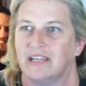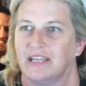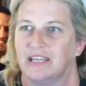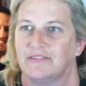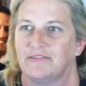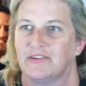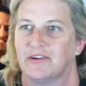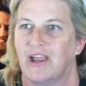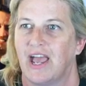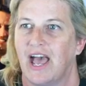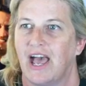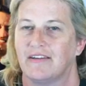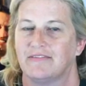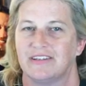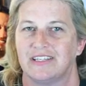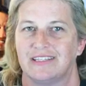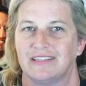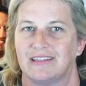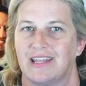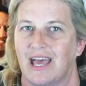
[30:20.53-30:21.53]
if you're
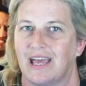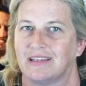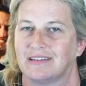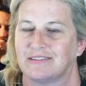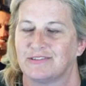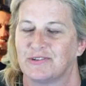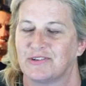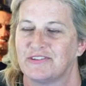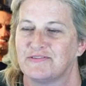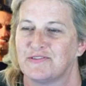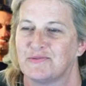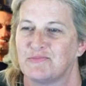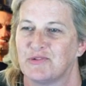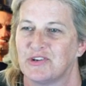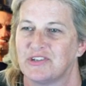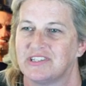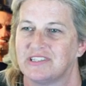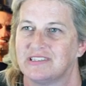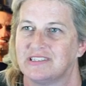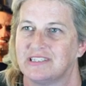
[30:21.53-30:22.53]
having that sort of
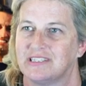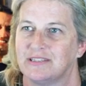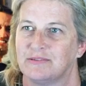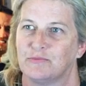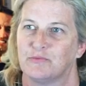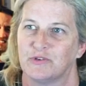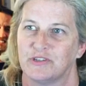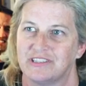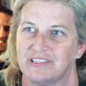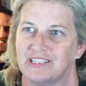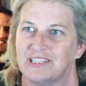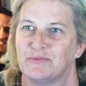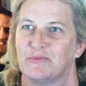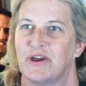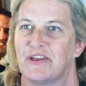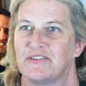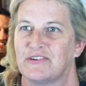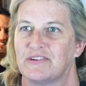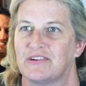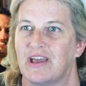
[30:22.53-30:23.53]
emergency. We'll see
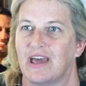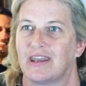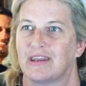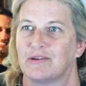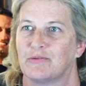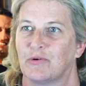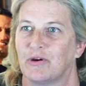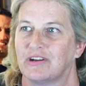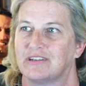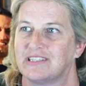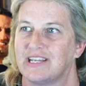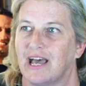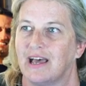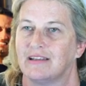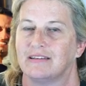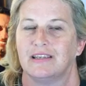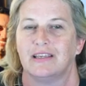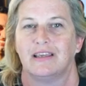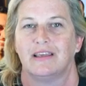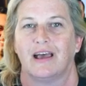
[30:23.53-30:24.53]
whether or not it worked
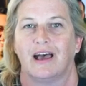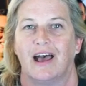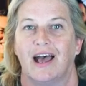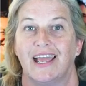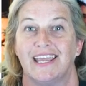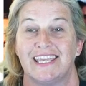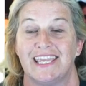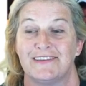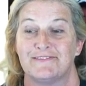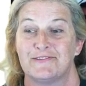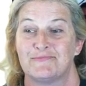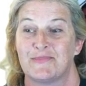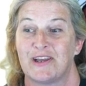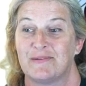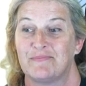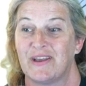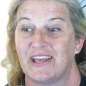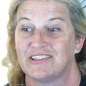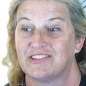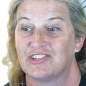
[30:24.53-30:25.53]
out. I gave it
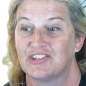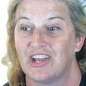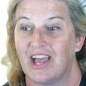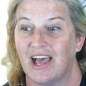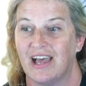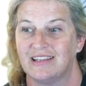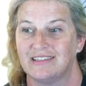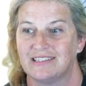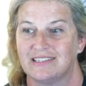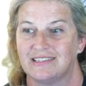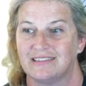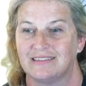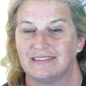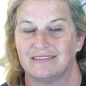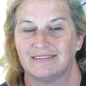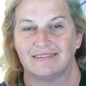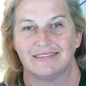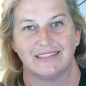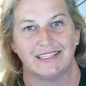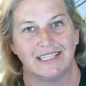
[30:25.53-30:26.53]
my best shot,
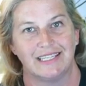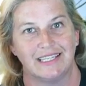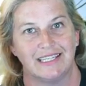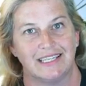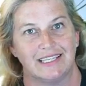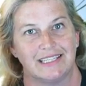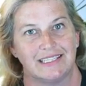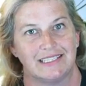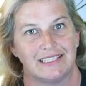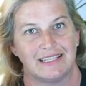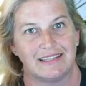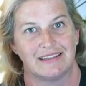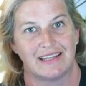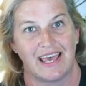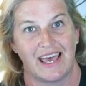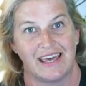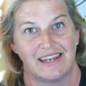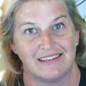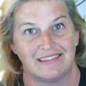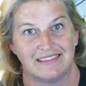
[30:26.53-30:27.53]
and
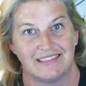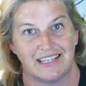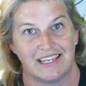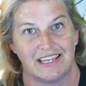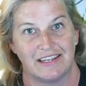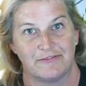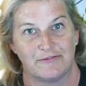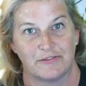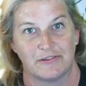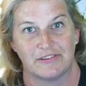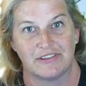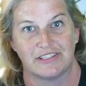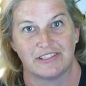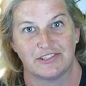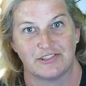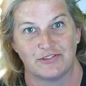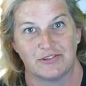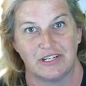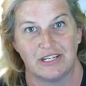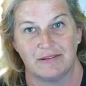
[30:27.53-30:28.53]
that is it for this
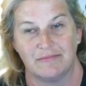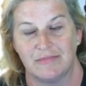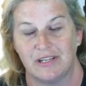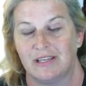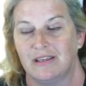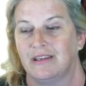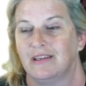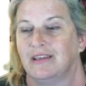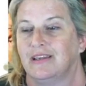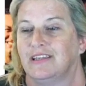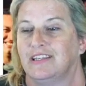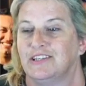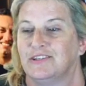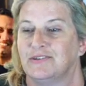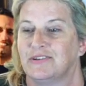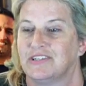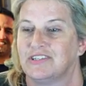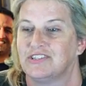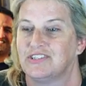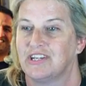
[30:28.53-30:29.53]
stream.
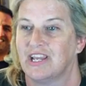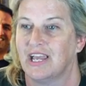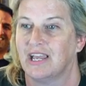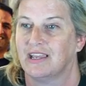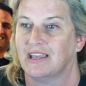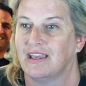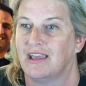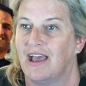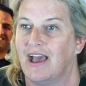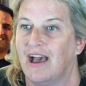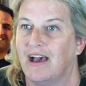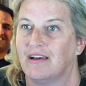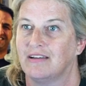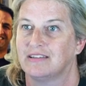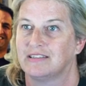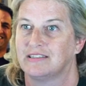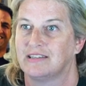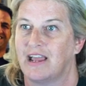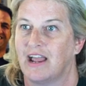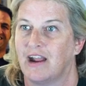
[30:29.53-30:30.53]
You can check
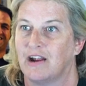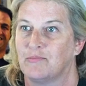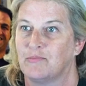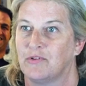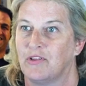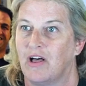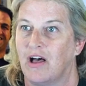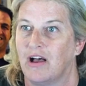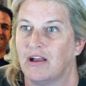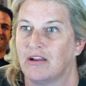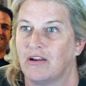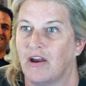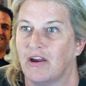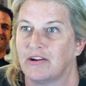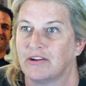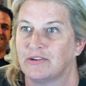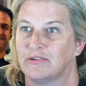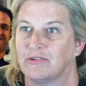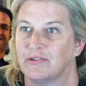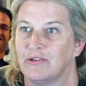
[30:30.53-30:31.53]
out our blog
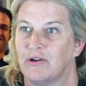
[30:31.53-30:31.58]
article